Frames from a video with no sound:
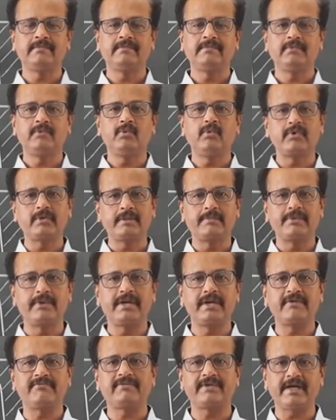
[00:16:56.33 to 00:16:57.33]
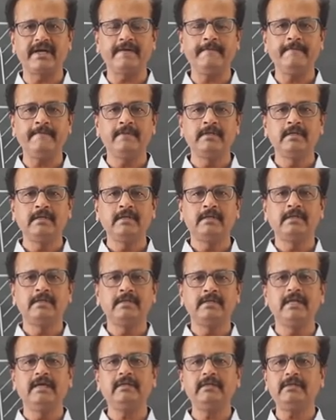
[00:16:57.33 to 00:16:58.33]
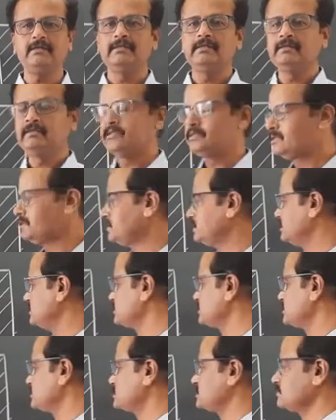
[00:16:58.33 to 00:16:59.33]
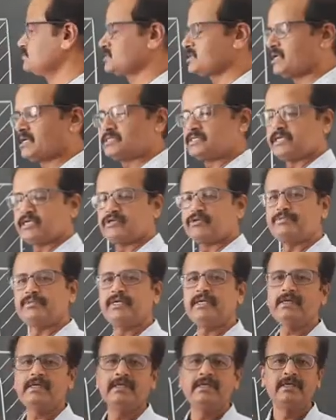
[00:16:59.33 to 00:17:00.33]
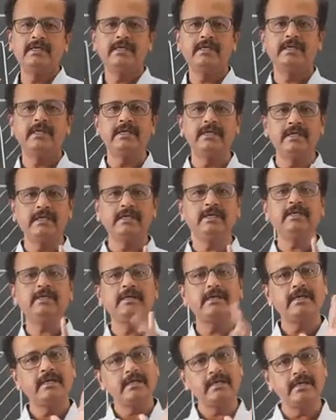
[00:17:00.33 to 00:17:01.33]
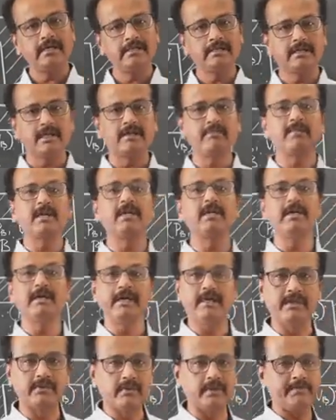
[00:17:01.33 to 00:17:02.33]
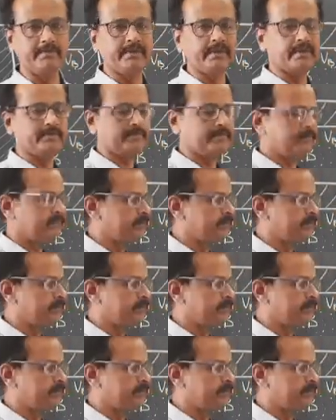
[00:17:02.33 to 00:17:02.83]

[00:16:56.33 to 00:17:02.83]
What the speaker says: over the period of time, then these systems are said to be in thermal equilibrium.